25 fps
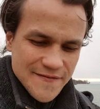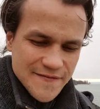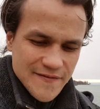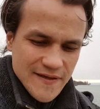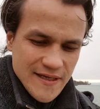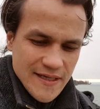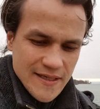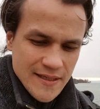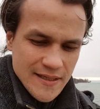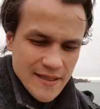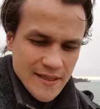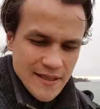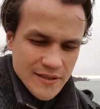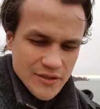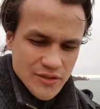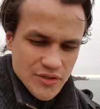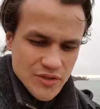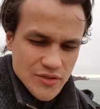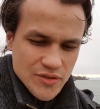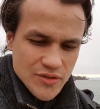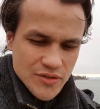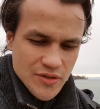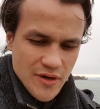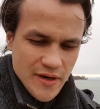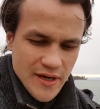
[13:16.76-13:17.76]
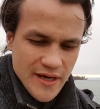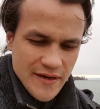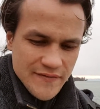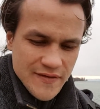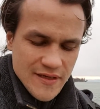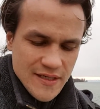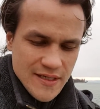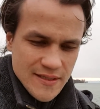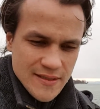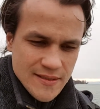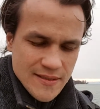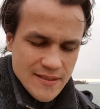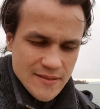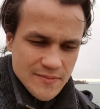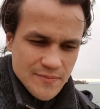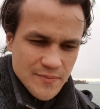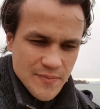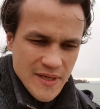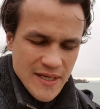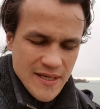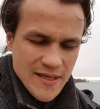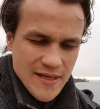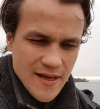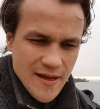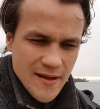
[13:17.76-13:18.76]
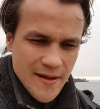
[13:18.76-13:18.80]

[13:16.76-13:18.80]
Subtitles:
find like strong evidence, but